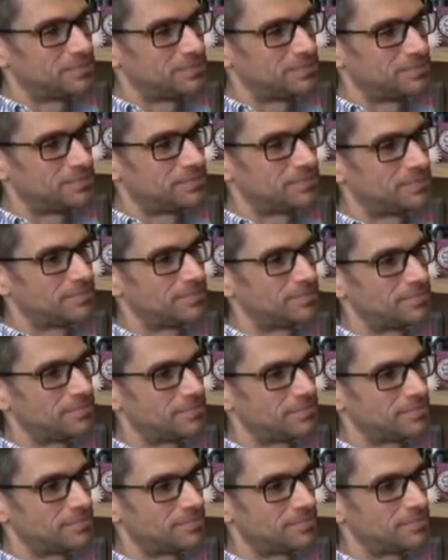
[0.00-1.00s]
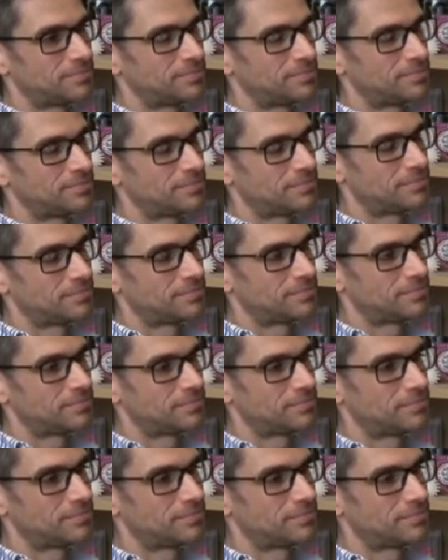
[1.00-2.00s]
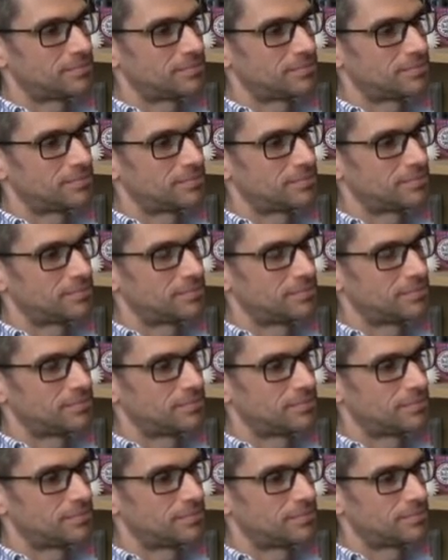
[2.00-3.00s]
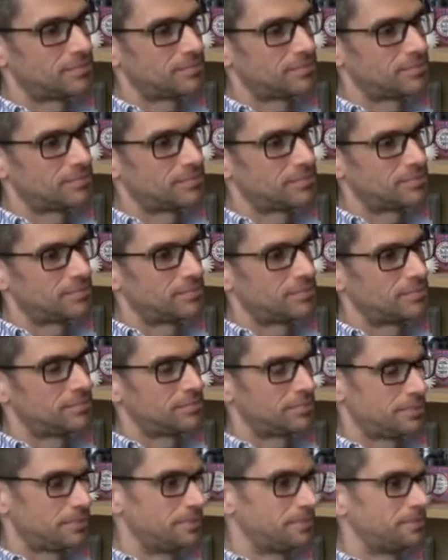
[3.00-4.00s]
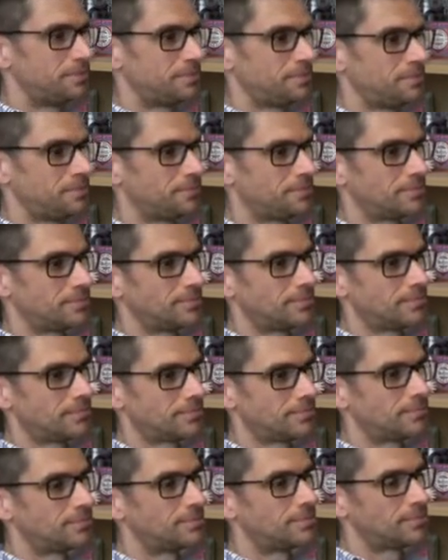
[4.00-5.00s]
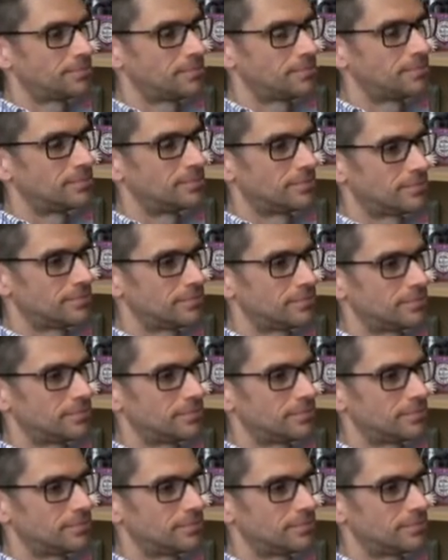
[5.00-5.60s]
This person isn't speaking.